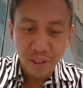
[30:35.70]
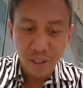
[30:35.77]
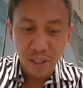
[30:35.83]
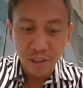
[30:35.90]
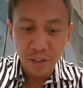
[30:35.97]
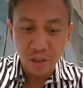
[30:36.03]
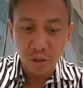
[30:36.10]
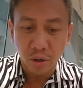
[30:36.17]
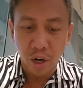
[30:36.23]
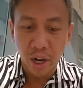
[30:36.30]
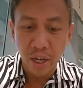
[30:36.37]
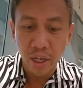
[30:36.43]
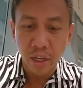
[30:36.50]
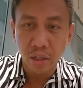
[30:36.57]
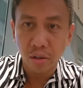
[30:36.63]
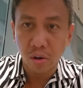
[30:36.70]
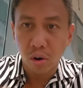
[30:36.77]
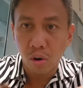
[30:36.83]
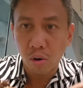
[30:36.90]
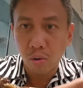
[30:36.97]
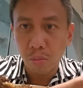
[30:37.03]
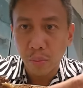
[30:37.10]
Let's try it.
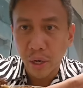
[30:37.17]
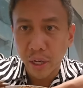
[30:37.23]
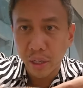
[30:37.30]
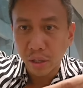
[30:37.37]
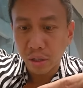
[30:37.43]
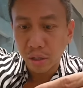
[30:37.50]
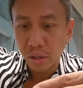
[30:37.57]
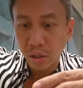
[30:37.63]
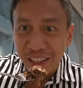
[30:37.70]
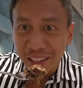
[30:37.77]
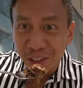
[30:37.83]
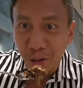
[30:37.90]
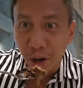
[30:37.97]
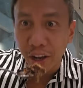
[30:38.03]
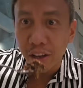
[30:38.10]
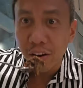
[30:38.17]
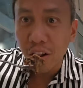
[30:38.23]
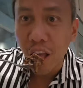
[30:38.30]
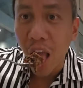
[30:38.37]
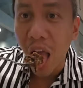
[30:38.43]
Oh my. Let's try it.